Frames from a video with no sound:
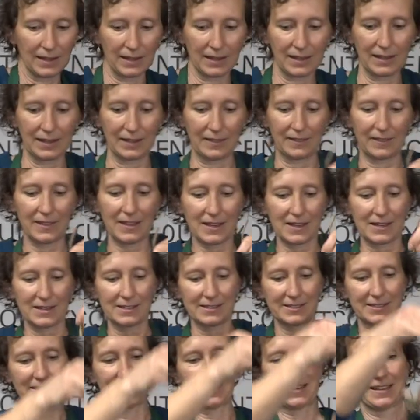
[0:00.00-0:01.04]
And
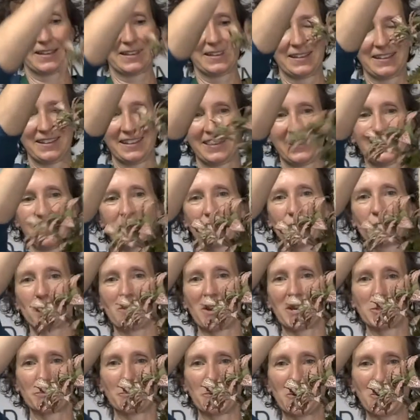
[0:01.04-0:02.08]
this is your
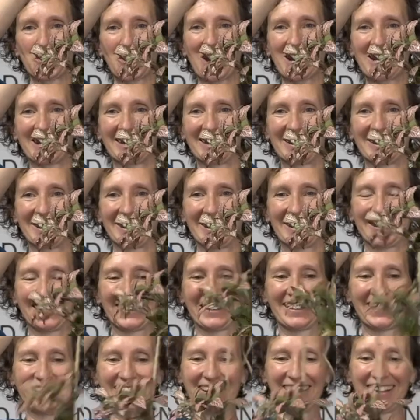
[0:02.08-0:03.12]
moss ball garden.
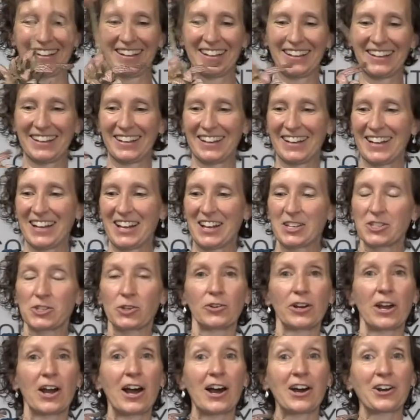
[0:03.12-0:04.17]

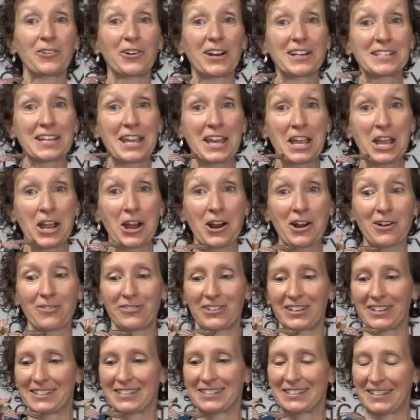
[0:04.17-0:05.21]
So now how do I take care of
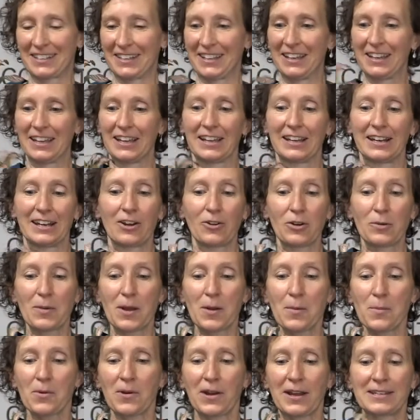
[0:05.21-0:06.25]
this? Now
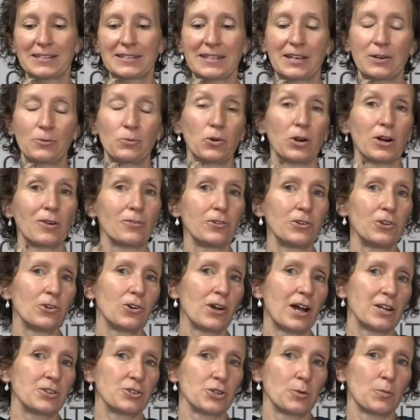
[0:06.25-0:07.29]
remember, I said wherever you
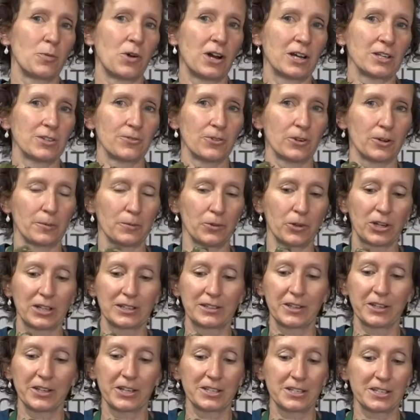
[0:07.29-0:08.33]
got your moss from, look
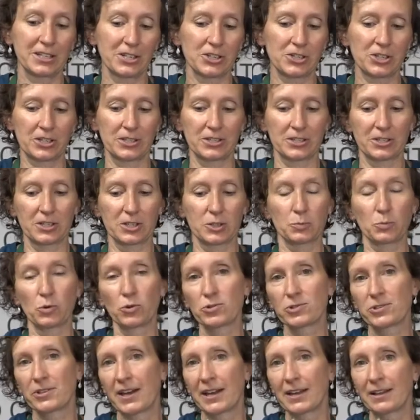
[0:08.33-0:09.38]
at the conditions, because
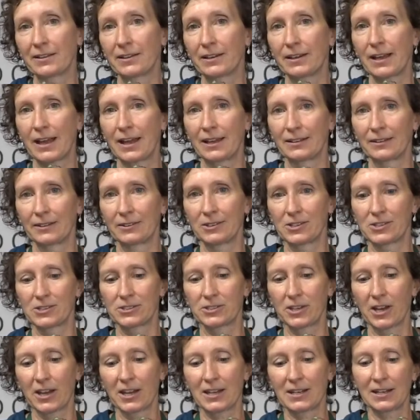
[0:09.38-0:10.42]
most likely it had a little
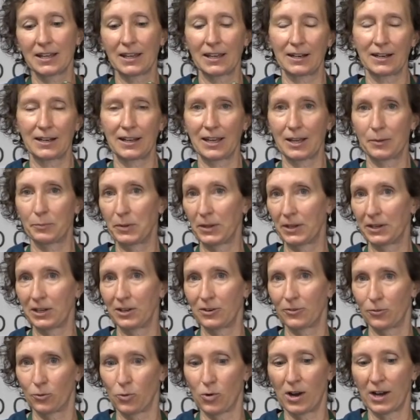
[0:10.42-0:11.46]
sun and it had
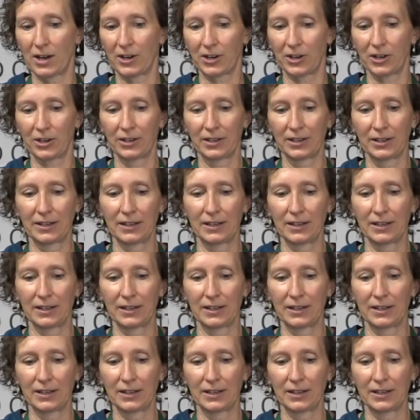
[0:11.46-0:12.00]
plenty of water.